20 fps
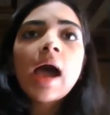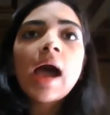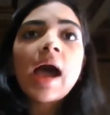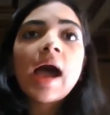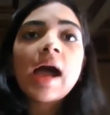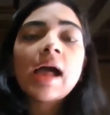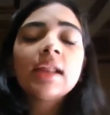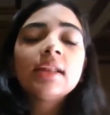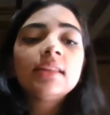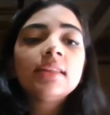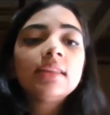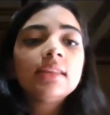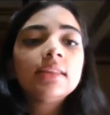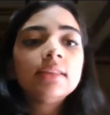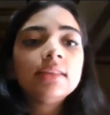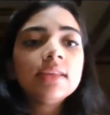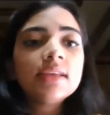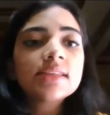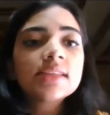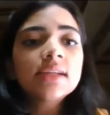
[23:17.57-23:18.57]
and
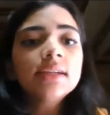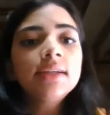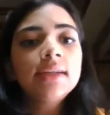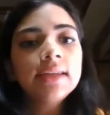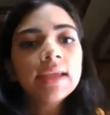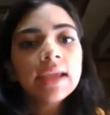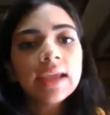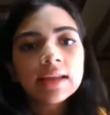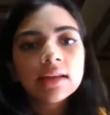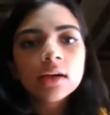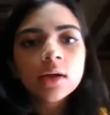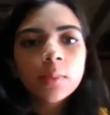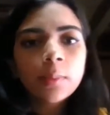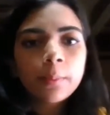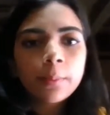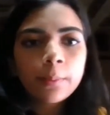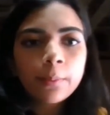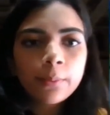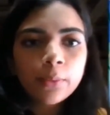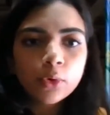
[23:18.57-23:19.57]
these are tailor
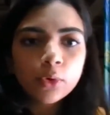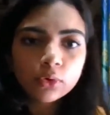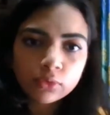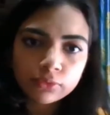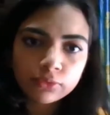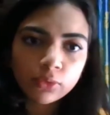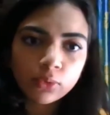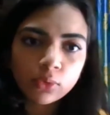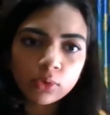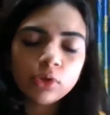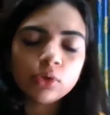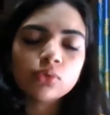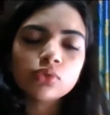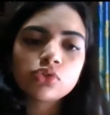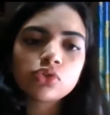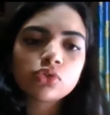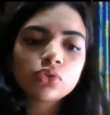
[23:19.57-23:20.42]
portfolios,